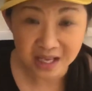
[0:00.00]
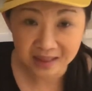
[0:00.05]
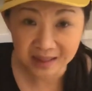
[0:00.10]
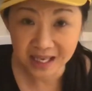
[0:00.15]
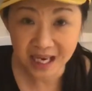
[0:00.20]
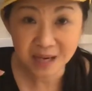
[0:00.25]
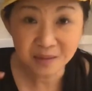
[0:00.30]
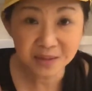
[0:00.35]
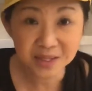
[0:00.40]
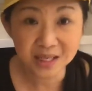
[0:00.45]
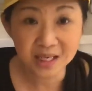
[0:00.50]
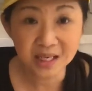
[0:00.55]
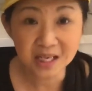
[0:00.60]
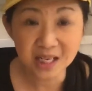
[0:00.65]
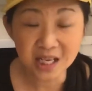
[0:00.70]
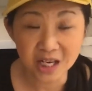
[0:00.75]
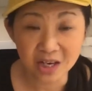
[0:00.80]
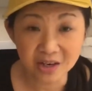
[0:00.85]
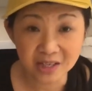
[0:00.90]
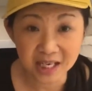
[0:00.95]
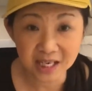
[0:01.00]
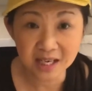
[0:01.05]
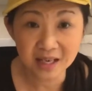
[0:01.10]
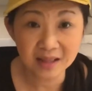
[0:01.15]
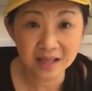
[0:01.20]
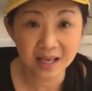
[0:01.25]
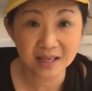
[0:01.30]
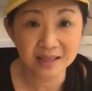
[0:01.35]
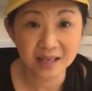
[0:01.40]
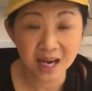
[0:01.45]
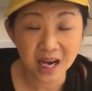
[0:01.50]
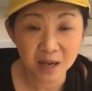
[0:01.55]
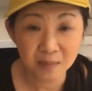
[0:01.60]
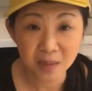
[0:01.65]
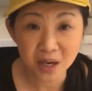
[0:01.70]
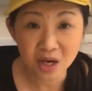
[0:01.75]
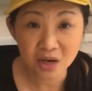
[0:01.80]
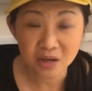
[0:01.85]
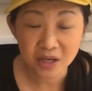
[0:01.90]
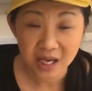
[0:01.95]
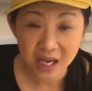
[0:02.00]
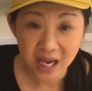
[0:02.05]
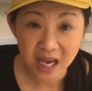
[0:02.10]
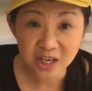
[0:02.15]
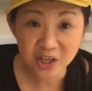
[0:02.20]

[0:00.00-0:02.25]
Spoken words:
that I'm sitting here taking thine time out